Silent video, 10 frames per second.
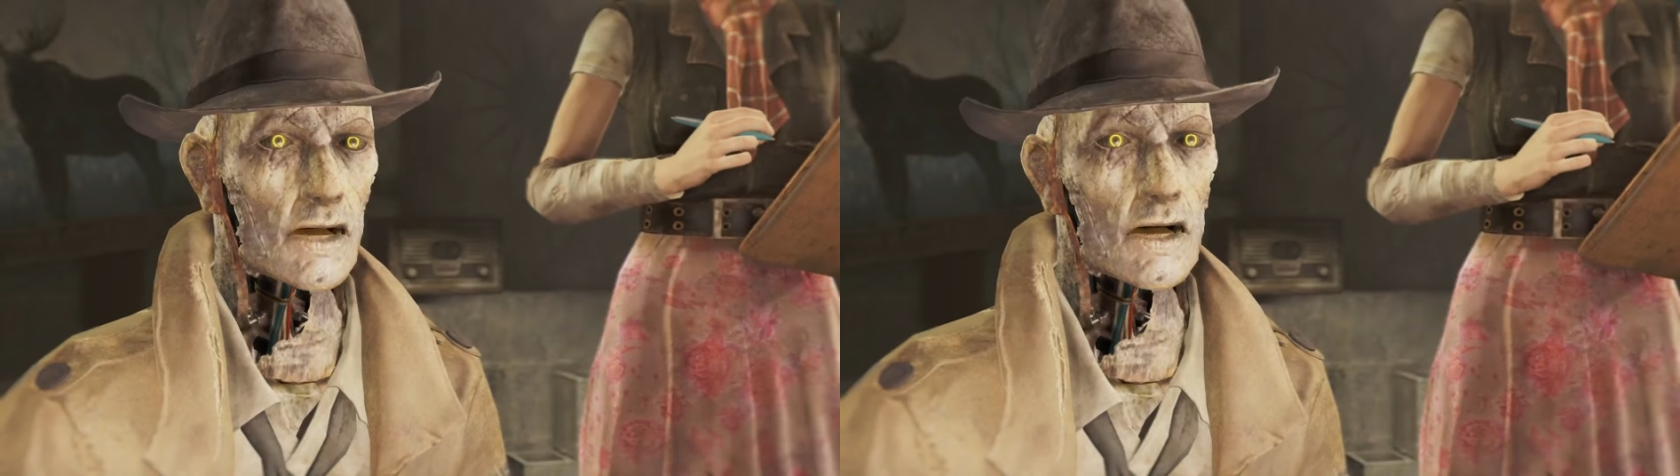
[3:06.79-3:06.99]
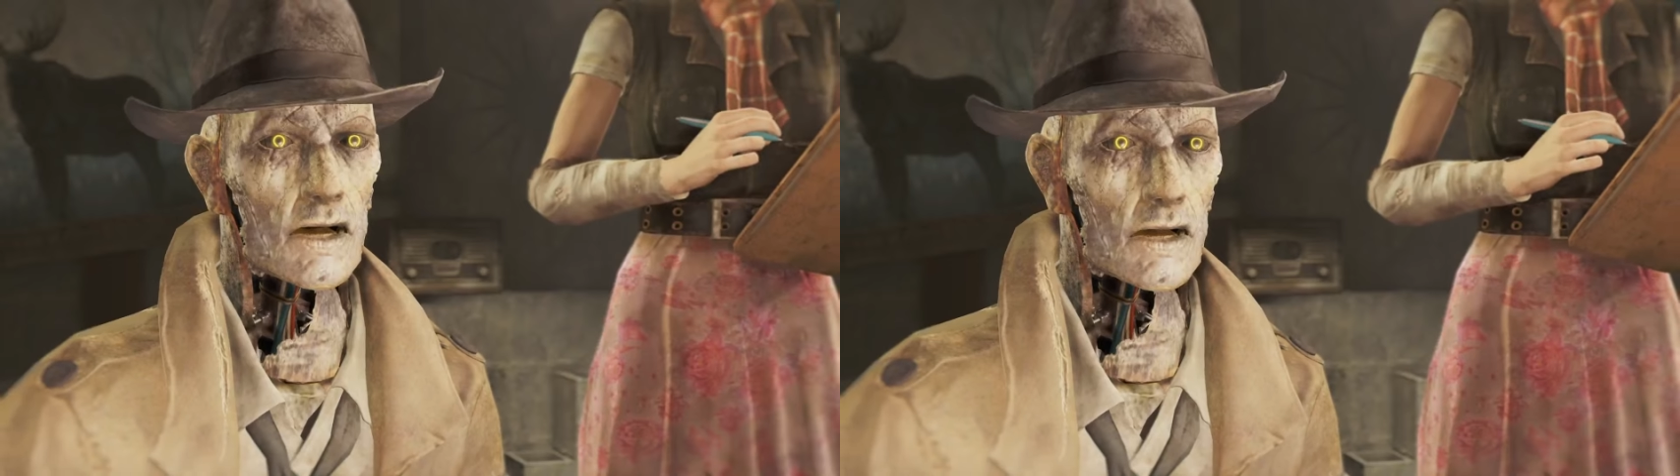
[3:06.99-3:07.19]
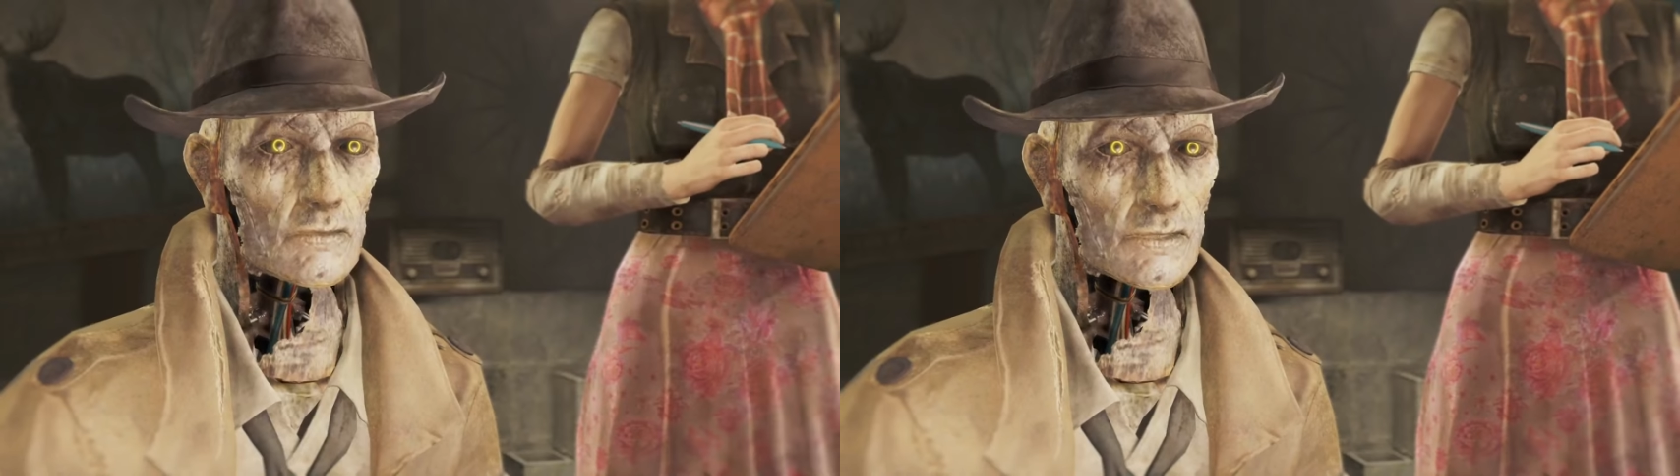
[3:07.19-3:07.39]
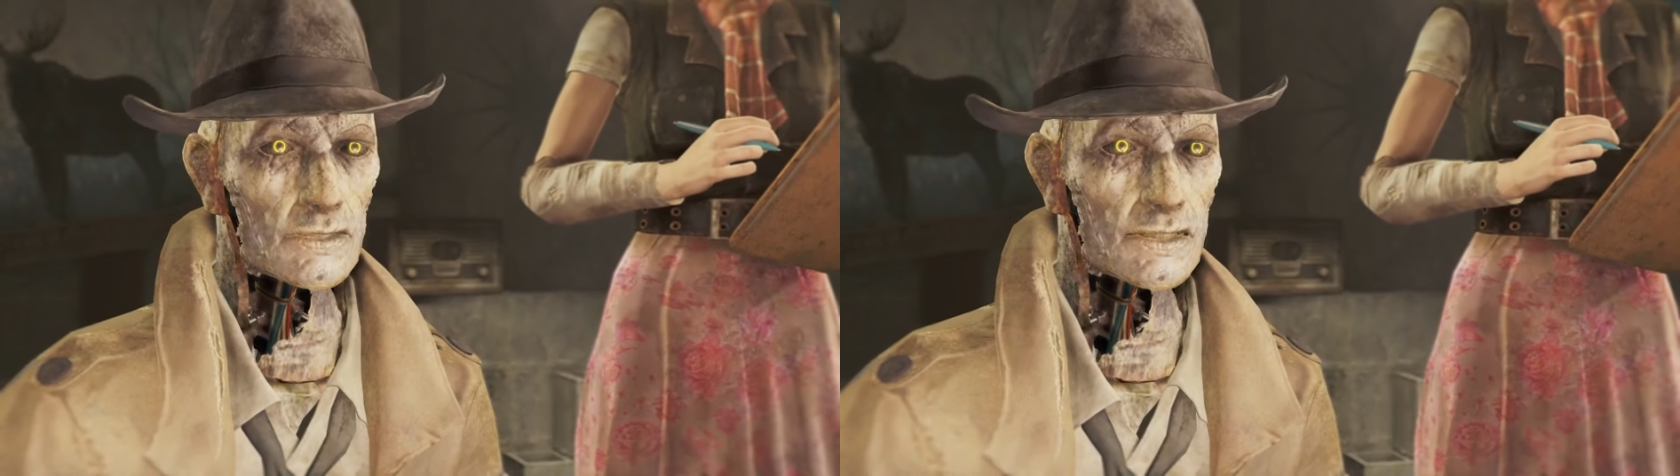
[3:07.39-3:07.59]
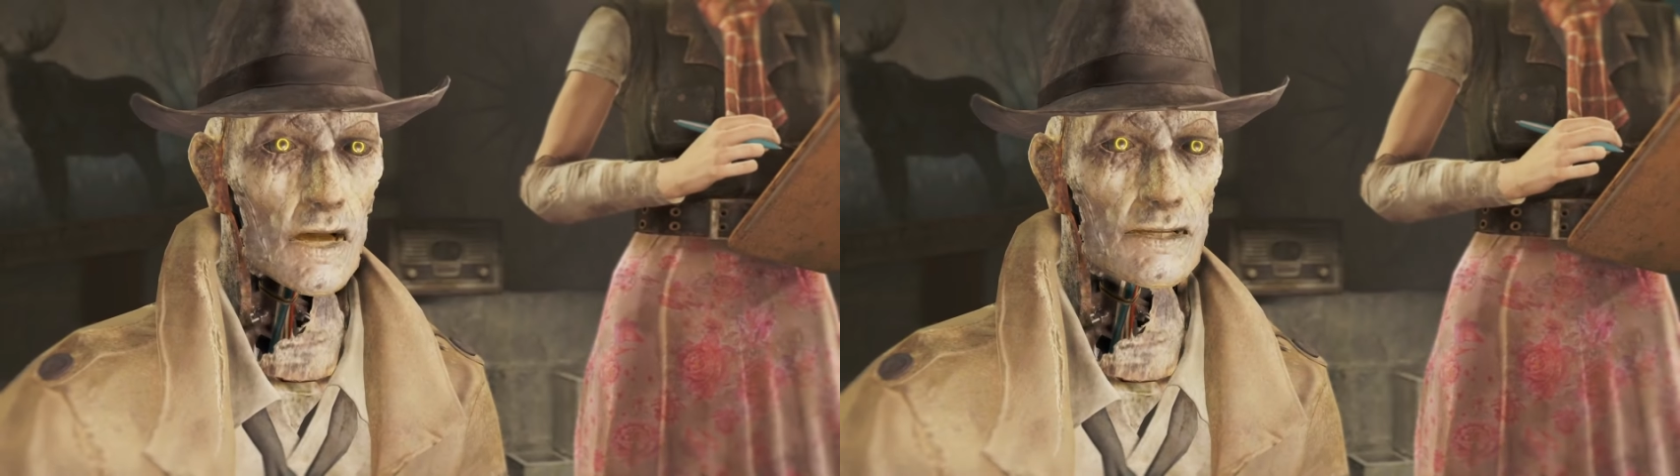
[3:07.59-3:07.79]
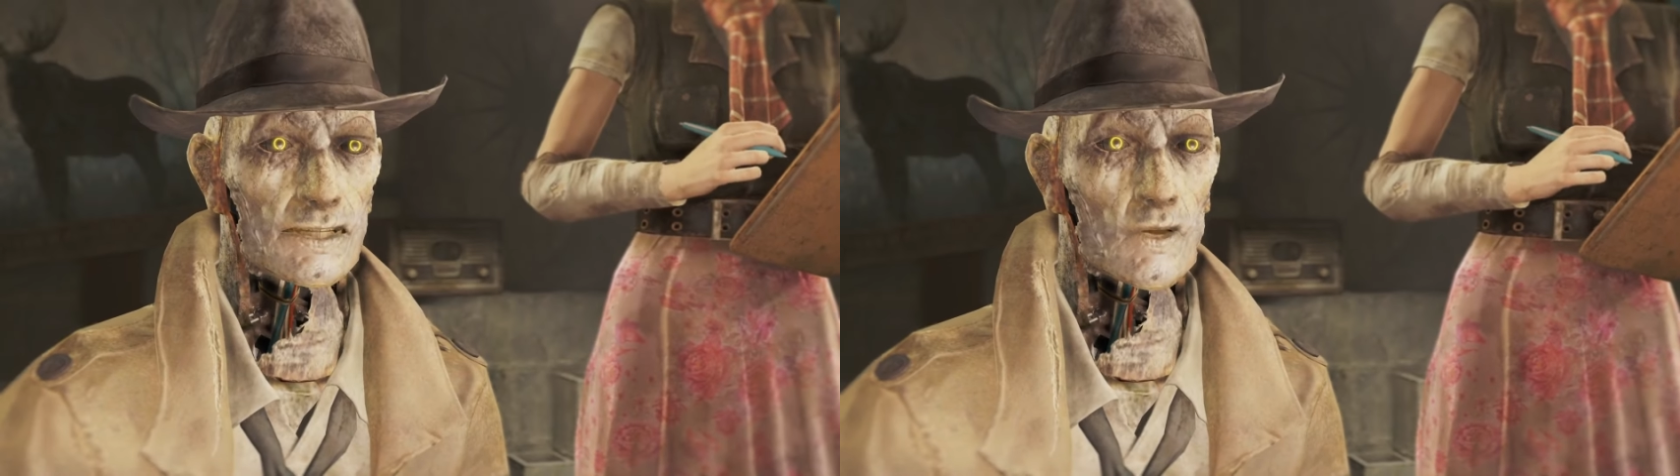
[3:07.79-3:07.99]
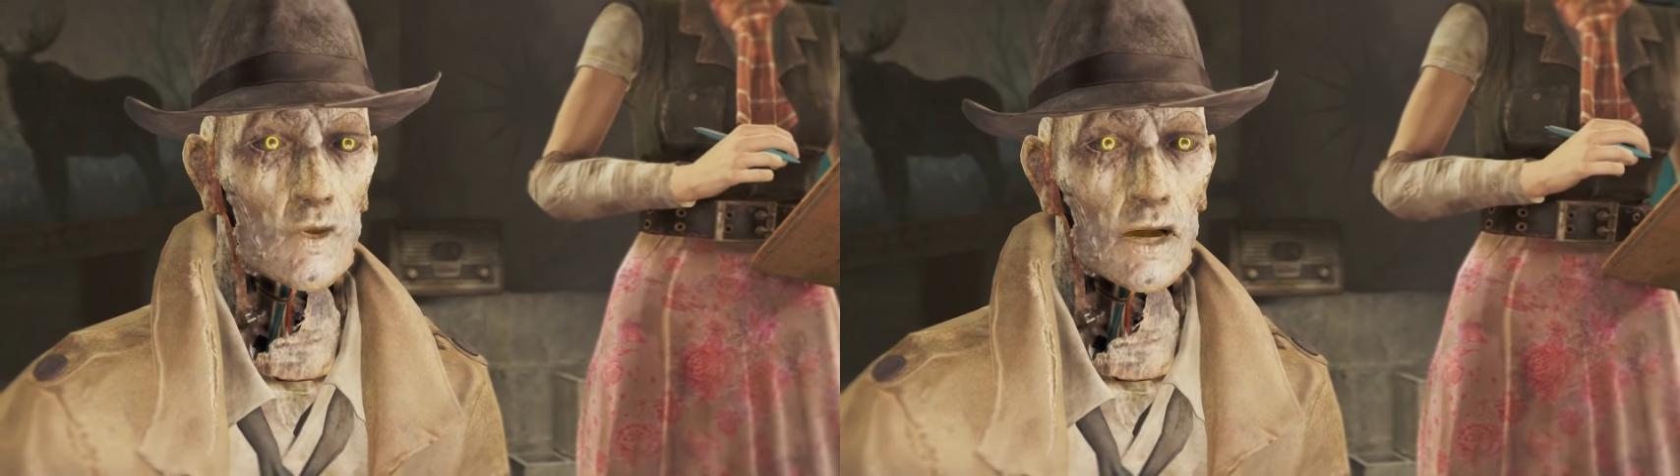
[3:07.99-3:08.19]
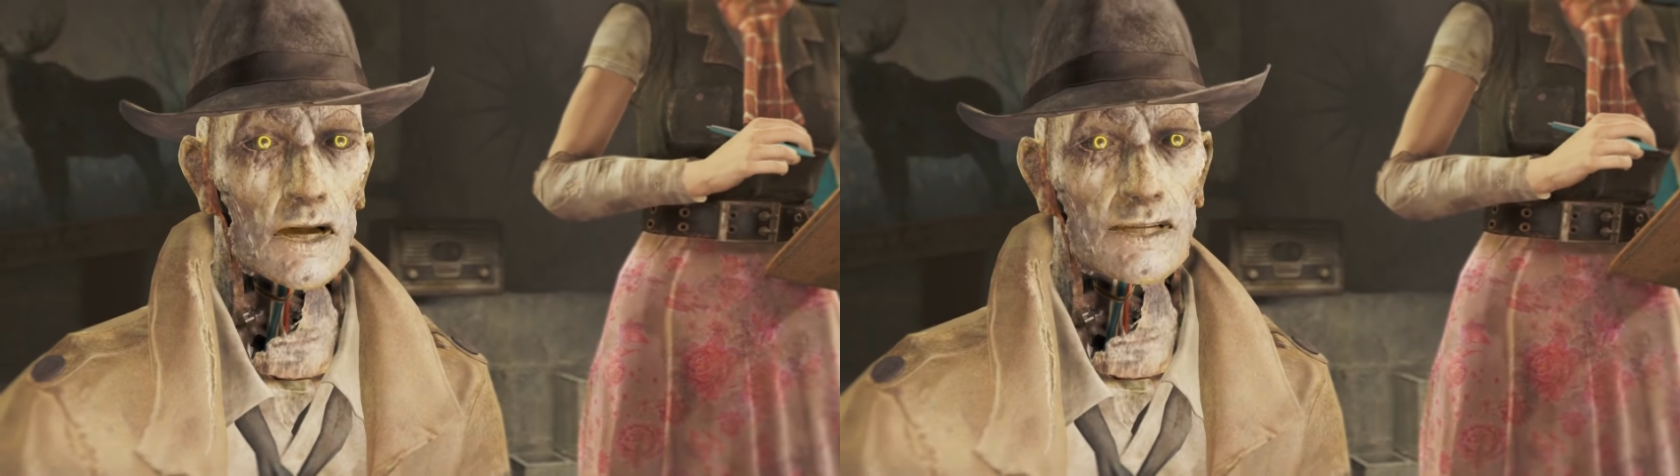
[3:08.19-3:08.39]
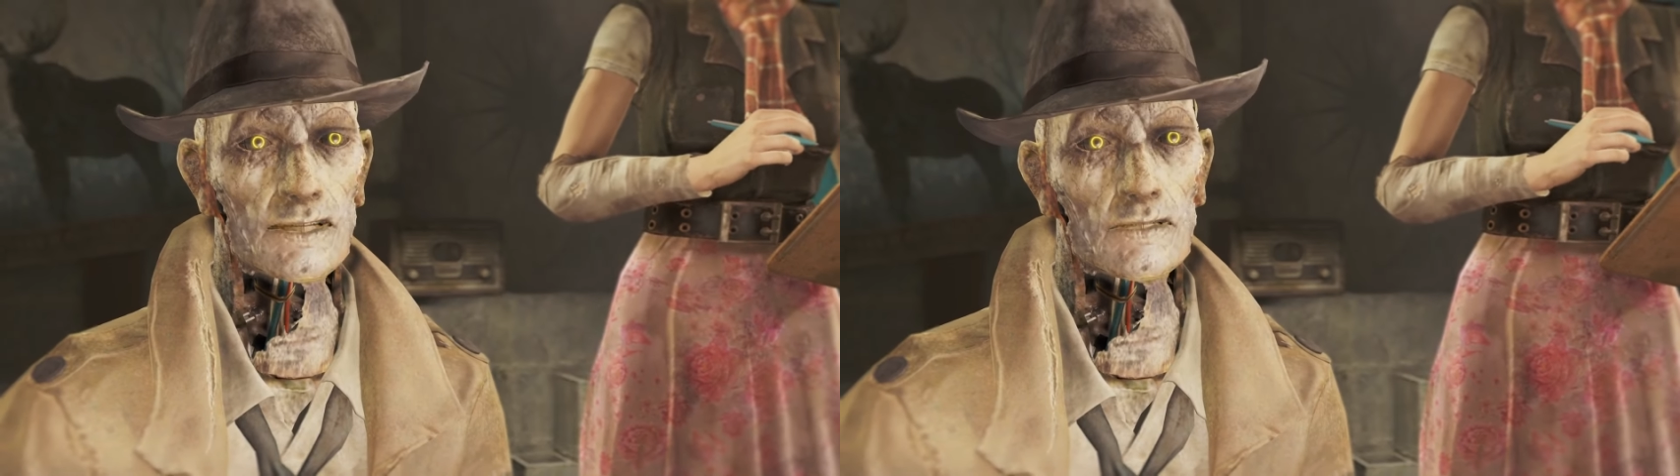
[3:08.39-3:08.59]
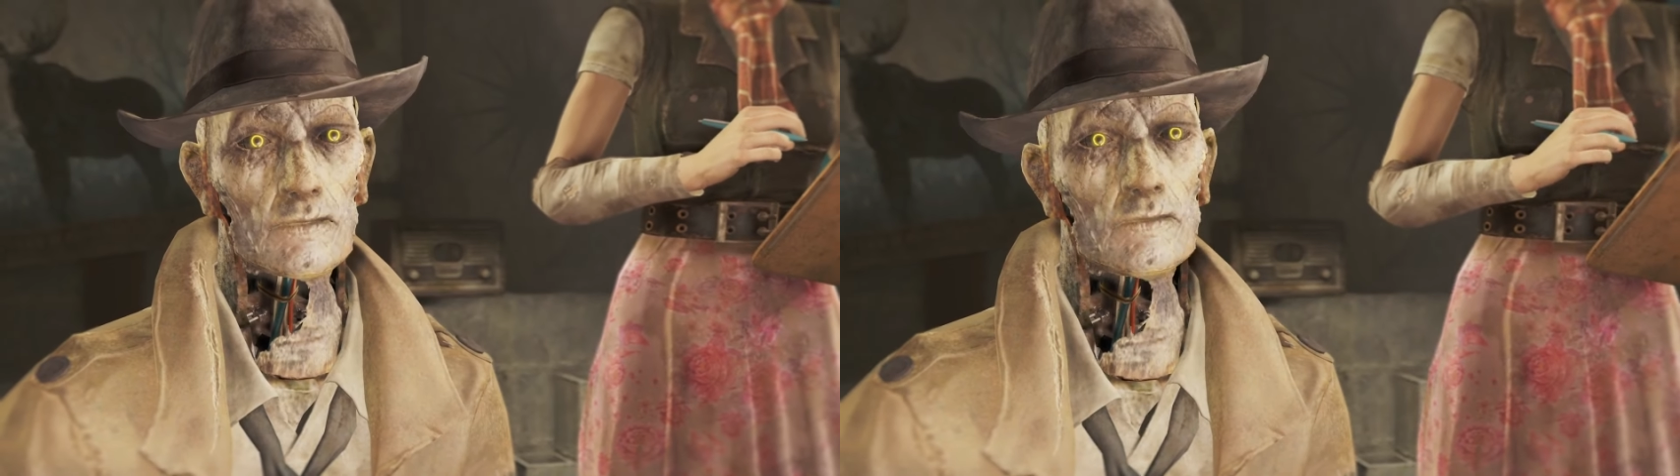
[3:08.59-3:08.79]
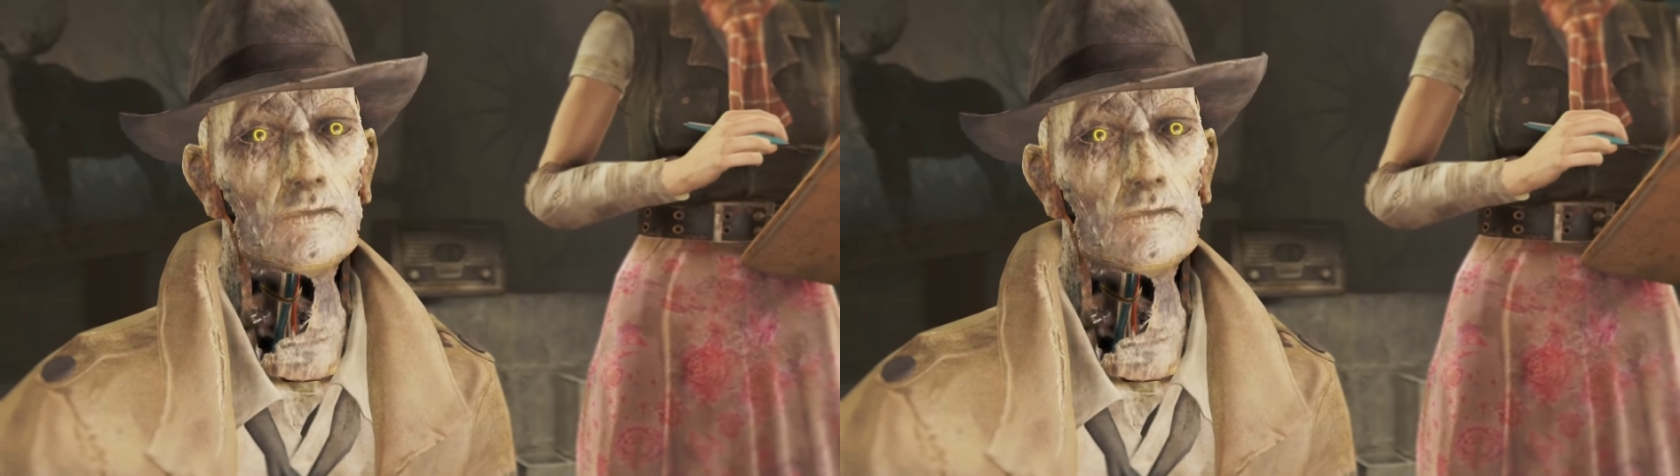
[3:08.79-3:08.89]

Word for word: So easy to see why.